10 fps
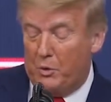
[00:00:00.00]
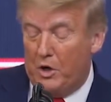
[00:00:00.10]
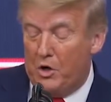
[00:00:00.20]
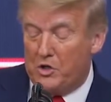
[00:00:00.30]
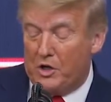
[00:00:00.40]
We
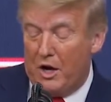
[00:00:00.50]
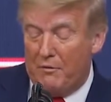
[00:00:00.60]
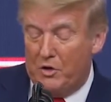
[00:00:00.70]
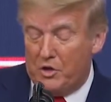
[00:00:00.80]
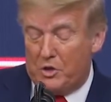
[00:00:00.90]
urge the
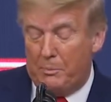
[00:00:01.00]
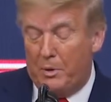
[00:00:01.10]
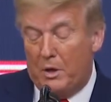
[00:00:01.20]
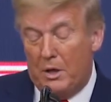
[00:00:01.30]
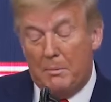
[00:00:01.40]
governors to
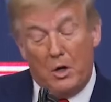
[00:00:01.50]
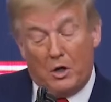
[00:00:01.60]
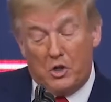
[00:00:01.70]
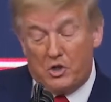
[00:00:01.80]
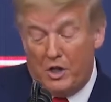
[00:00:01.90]
put
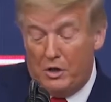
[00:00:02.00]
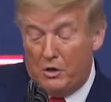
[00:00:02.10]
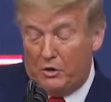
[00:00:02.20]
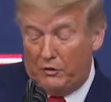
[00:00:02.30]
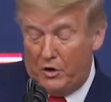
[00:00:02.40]
America's
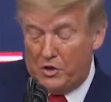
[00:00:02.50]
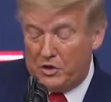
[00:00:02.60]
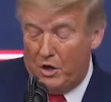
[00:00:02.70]
seniors first.